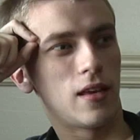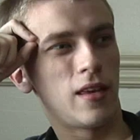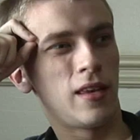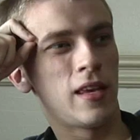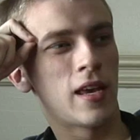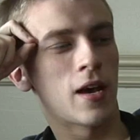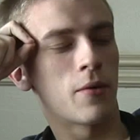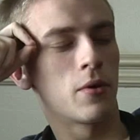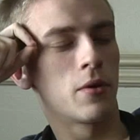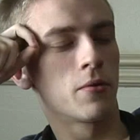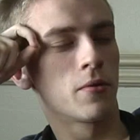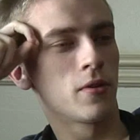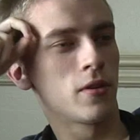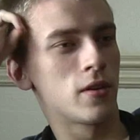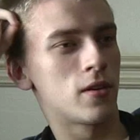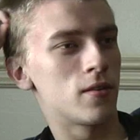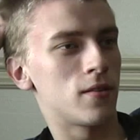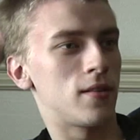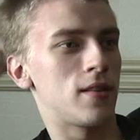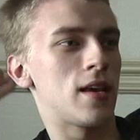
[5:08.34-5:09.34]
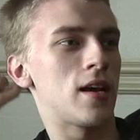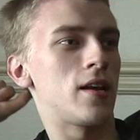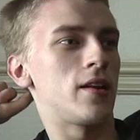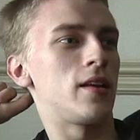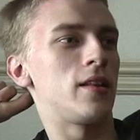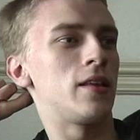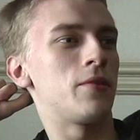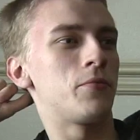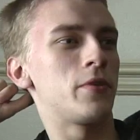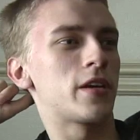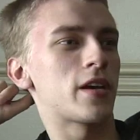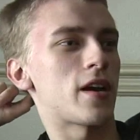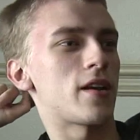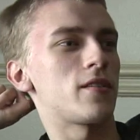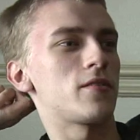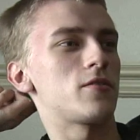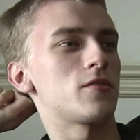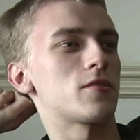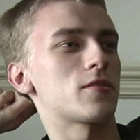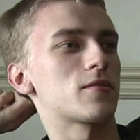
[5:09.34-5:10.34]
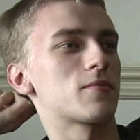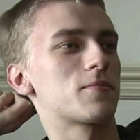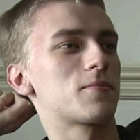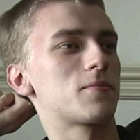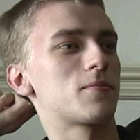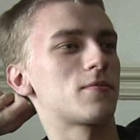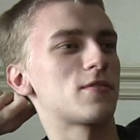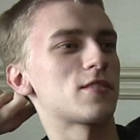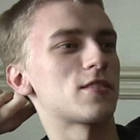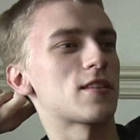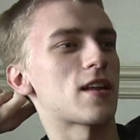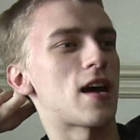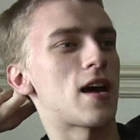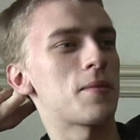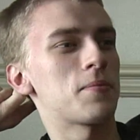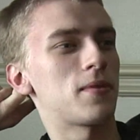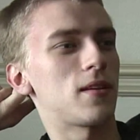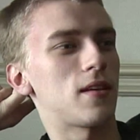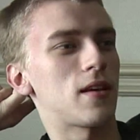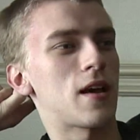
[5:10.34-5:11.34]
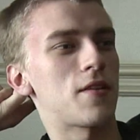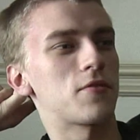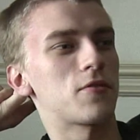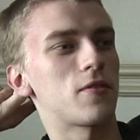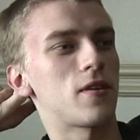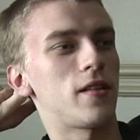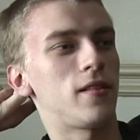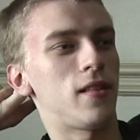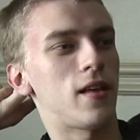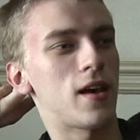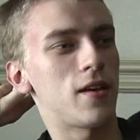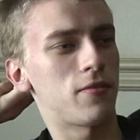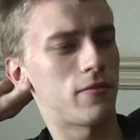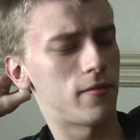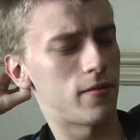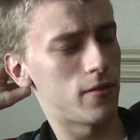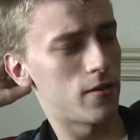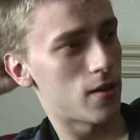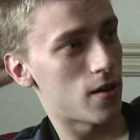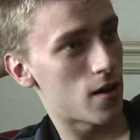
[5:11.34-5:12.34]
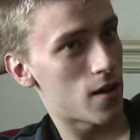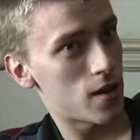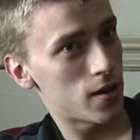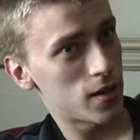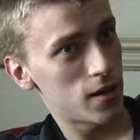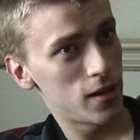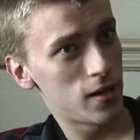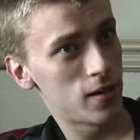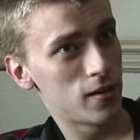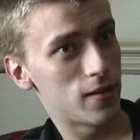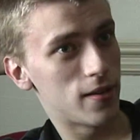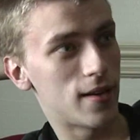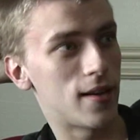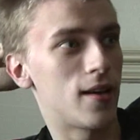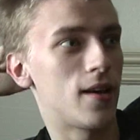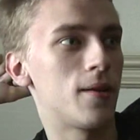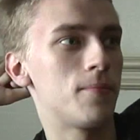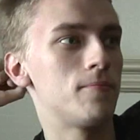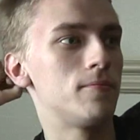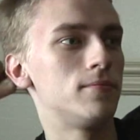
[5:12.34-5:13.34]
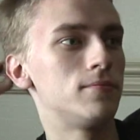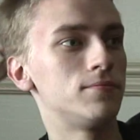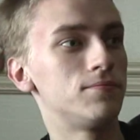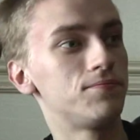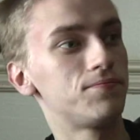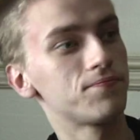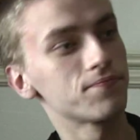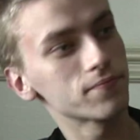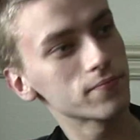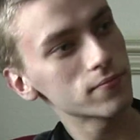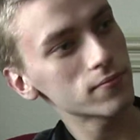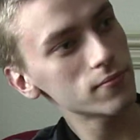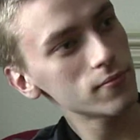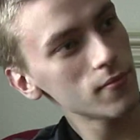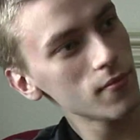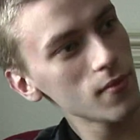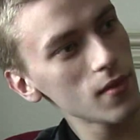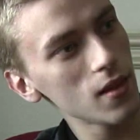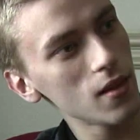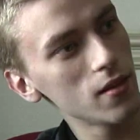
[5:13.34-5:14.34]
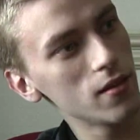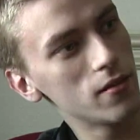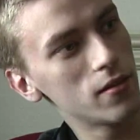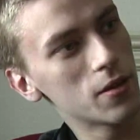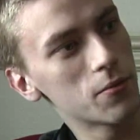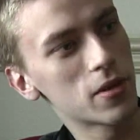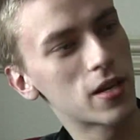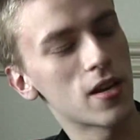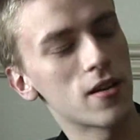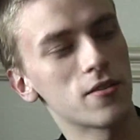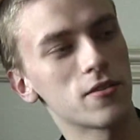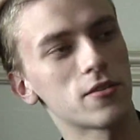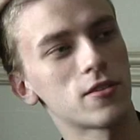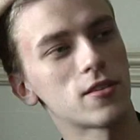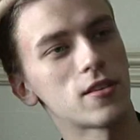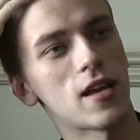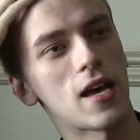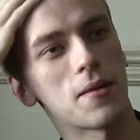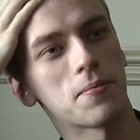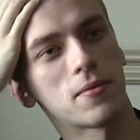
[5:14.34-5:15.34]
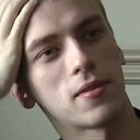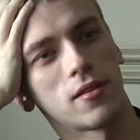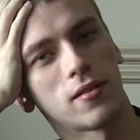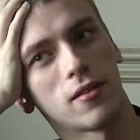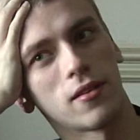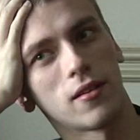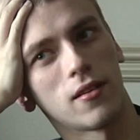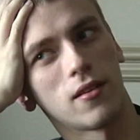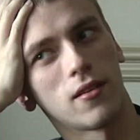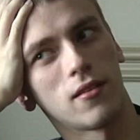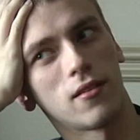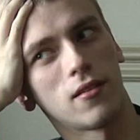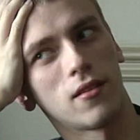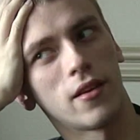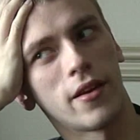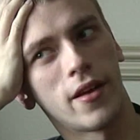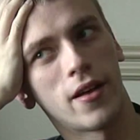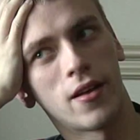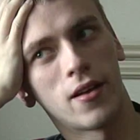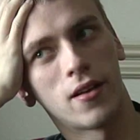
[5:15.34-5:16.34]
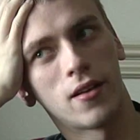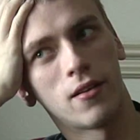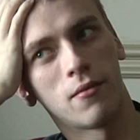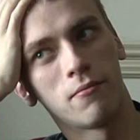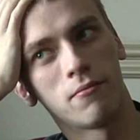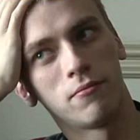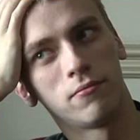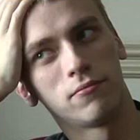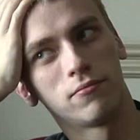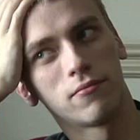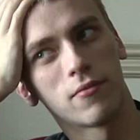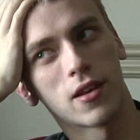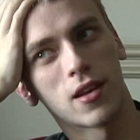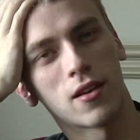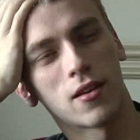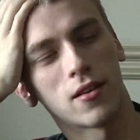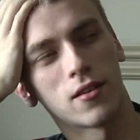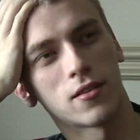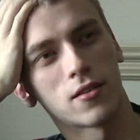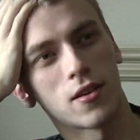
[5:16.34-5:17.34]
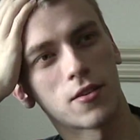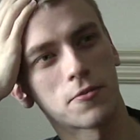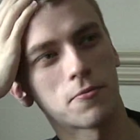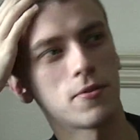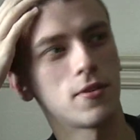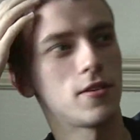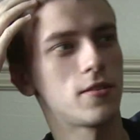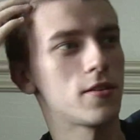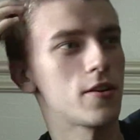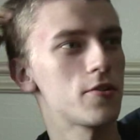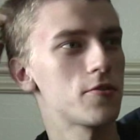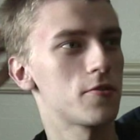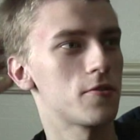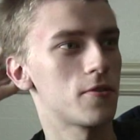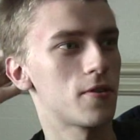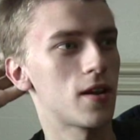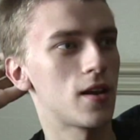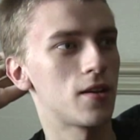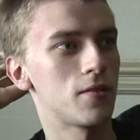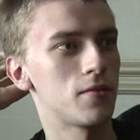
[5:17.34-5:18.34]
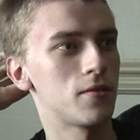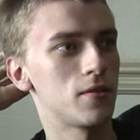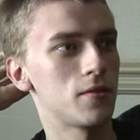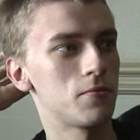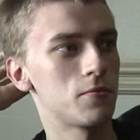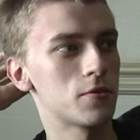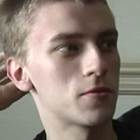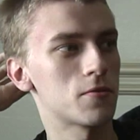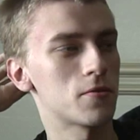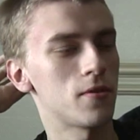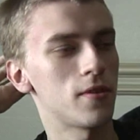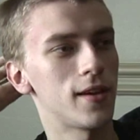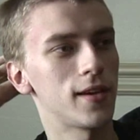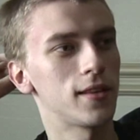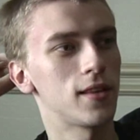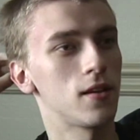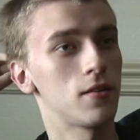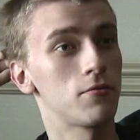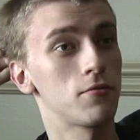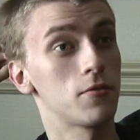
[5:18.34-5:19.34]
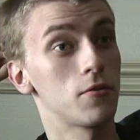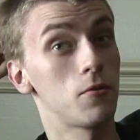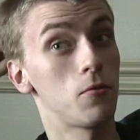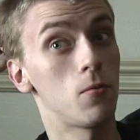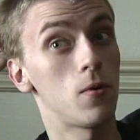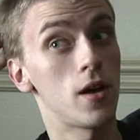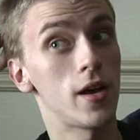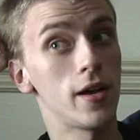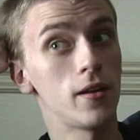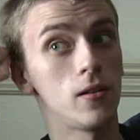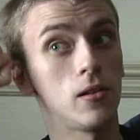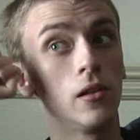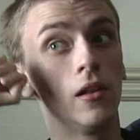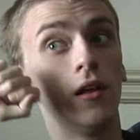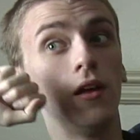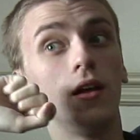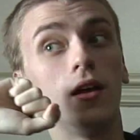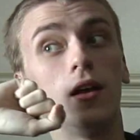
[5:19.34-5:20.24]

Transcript: Yeah, we were really good in that, and then we kind of just stopped after I left hockey. Then we kind of just stopped getting in touch with each other, and it was sort of like that for a while.